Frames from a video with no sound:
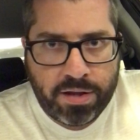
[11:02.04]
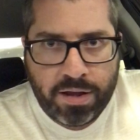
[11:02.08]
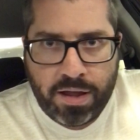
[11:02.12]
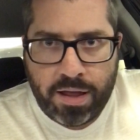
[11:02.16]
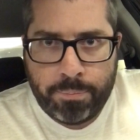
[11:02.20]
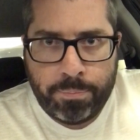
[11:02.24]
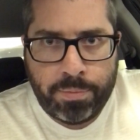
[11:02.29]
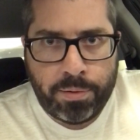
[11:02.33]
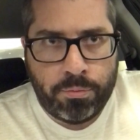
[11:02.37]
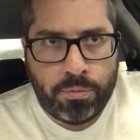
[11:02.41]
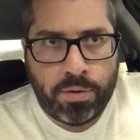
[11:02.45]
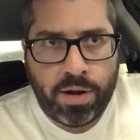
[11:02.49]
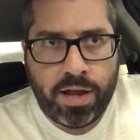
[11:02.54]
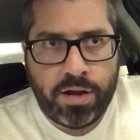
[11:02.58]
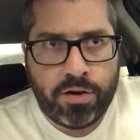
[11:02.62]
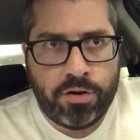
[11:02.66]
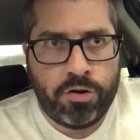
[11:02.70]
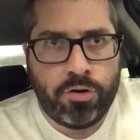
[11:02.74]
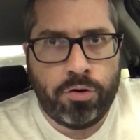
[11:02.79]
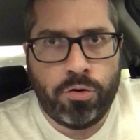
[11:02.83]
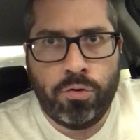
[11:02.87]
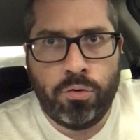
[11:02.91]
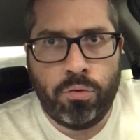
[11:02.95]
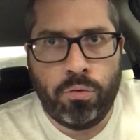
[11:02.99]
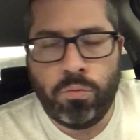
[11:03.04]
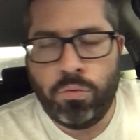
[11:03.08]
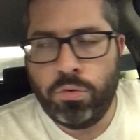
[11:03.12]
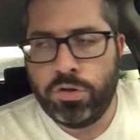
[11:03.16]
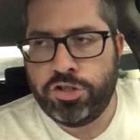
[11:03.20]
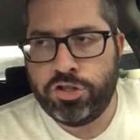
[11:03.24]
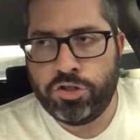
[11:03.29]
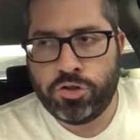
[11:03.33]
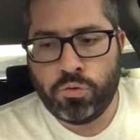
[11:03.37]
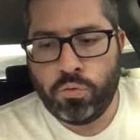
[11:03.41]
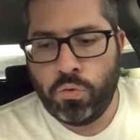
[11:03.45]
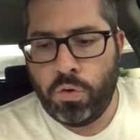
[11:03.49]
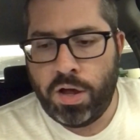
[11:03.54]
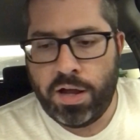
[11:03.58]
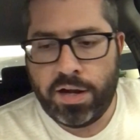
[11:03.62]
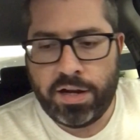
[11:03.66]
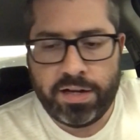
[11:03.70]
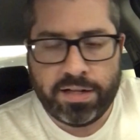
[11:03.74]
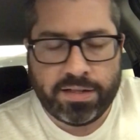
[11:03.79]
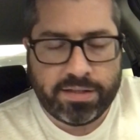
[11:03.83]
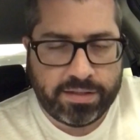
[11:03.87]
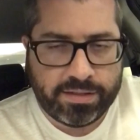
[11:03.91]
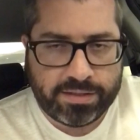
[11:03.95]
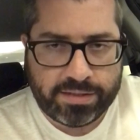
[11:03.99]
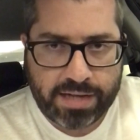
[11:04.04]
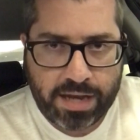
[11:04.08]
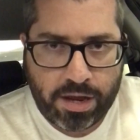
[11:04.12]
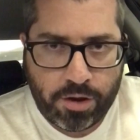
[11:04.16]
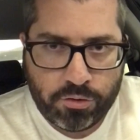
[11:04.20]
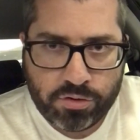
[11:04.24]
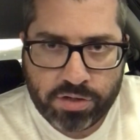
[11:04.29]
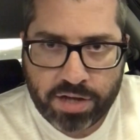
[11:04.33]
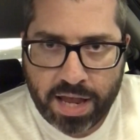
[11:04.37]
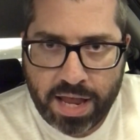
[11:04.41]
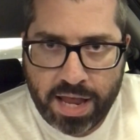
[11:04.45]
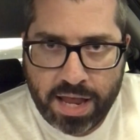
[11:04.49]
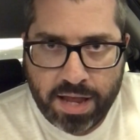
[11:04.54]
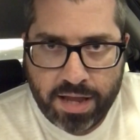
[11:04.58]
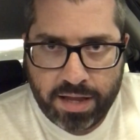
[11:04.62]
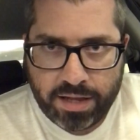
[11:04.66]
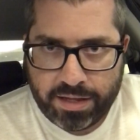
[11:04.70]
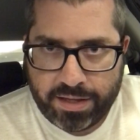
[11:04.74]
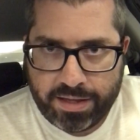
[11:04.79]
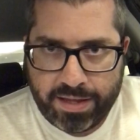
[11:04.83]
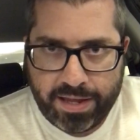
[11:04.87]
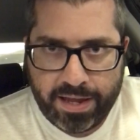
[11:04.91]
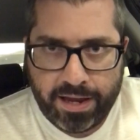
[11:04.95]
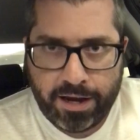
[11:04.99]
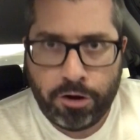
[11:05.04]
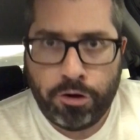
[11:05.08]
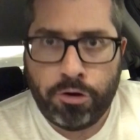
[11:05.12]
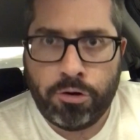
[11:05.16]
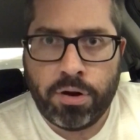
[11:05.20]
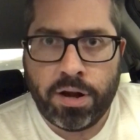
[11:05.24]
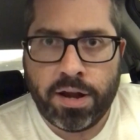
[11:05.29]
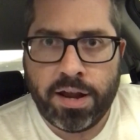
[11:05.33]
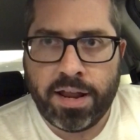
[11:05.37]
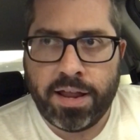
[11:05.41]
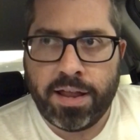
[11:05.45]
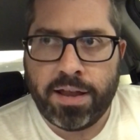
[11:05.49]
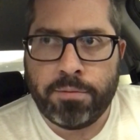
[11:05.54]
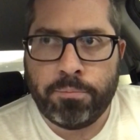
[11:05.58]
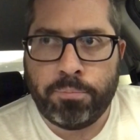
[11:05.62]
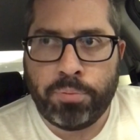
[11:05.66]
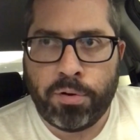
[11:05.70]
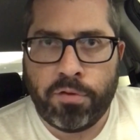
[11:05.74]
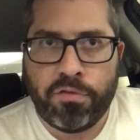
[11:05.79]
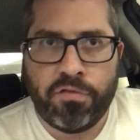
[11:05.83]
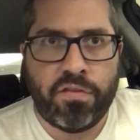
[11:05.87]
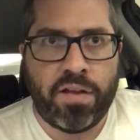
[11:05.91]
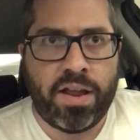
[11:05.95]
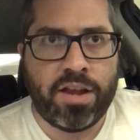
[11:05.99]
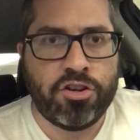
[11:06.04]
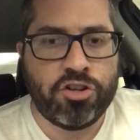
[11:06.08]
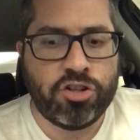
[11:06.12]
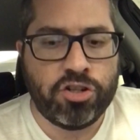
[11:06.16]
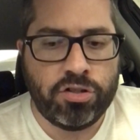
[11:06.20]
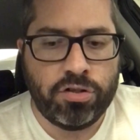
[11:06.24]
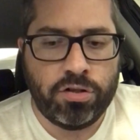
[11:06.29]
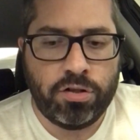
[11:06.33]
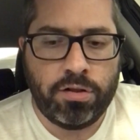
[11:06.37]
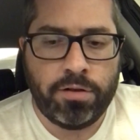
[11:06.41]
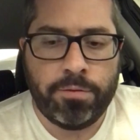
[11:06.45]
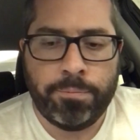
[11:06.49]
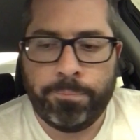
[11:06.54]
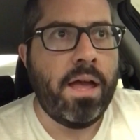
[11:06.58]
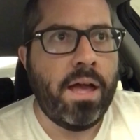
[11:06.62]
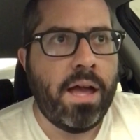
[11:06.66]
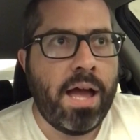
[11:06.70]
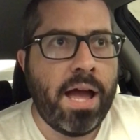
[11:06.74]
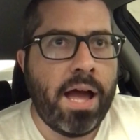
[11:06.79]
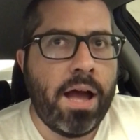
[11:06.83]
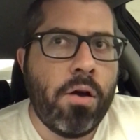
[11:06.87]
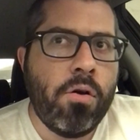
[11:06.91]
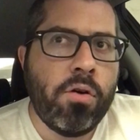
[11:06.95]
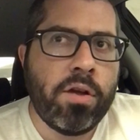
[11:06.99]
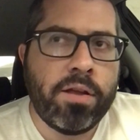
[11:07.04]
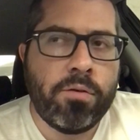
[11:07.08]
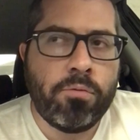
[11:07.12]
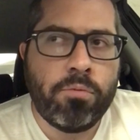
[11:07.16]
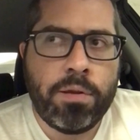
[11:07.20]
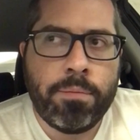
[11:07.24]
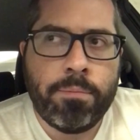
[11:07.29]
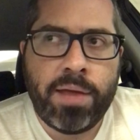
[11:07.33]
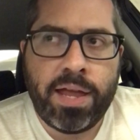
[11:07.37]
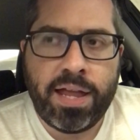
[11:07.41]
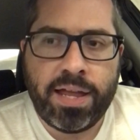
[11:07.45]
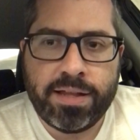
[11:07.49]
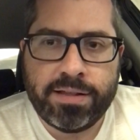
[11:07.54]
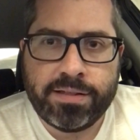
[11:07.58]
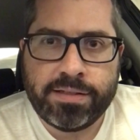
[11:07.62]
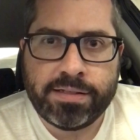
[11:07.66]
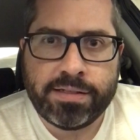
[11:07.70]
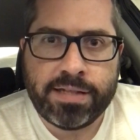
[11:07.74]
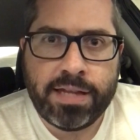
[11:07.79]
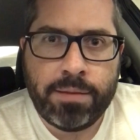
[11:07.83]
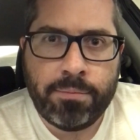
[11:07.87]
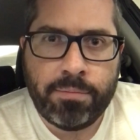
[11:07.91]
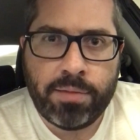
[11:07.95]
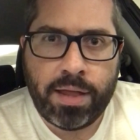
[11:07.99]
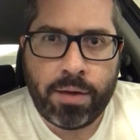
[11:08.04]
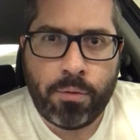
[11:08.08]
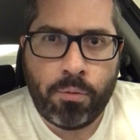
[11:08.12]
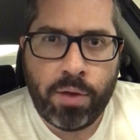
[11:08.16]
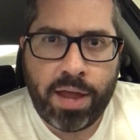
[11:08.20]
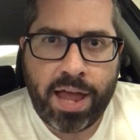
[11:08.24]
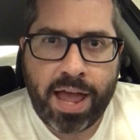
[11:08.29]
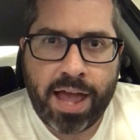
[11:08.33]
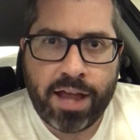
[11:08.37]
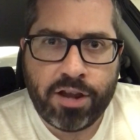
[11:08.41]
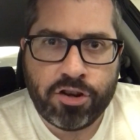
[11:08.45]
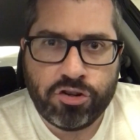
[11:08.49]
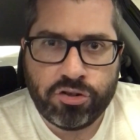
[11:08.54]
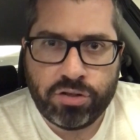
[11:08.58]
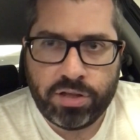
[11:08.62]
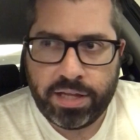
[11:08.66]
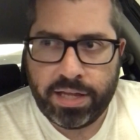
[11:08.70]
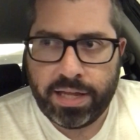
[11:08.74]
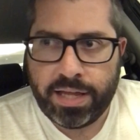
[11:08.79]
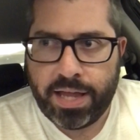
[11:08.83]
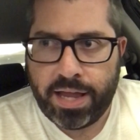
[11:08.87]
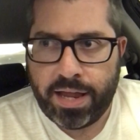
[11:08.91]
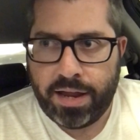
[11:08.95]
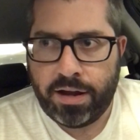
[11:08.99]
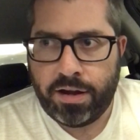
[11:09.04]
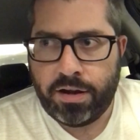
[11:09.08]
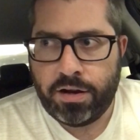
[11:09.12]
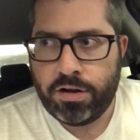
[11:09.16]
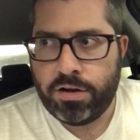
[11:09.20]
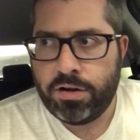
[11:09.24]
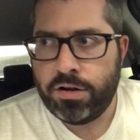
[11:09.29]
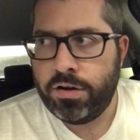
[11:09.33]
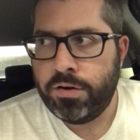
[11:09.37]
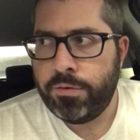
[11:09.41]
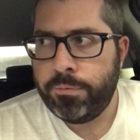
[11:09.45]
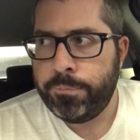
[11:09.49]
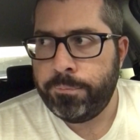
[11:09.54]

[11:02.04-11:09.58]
copywriter who just wanted it to sound caring and professional. How can we make it seem like we actually care?